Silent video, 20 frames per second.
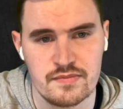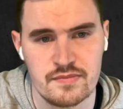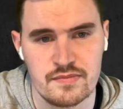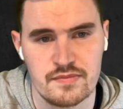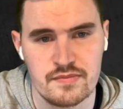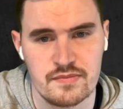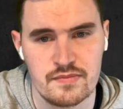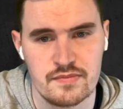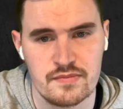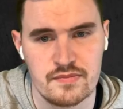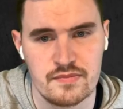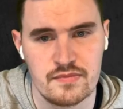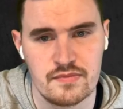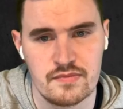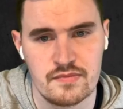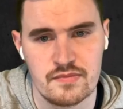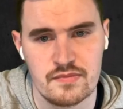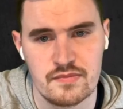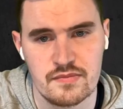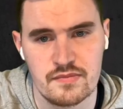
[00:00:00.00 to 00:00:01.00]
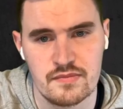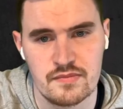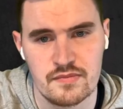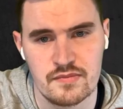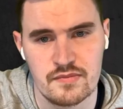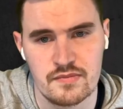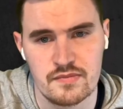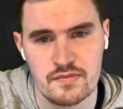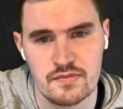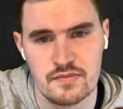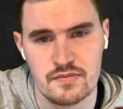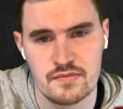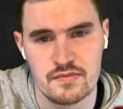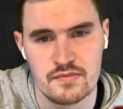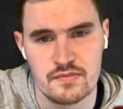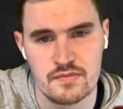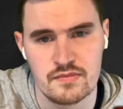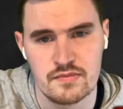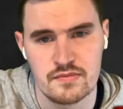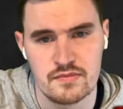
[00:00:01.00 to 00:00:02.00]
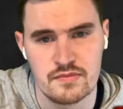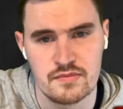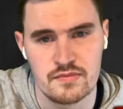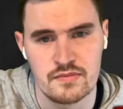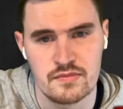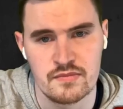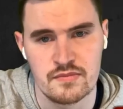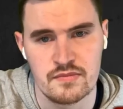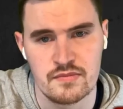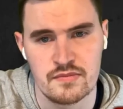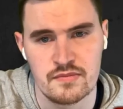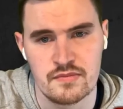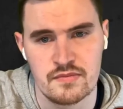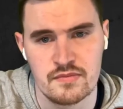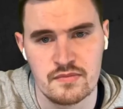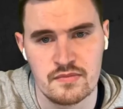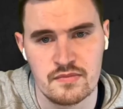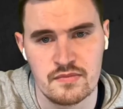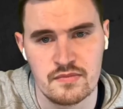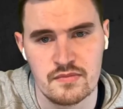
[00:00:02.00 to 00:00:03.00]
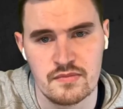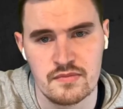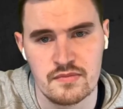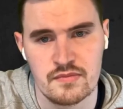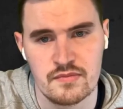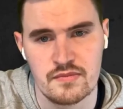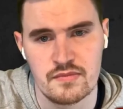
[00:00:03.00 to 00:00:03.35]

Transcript: The person shown says nothing.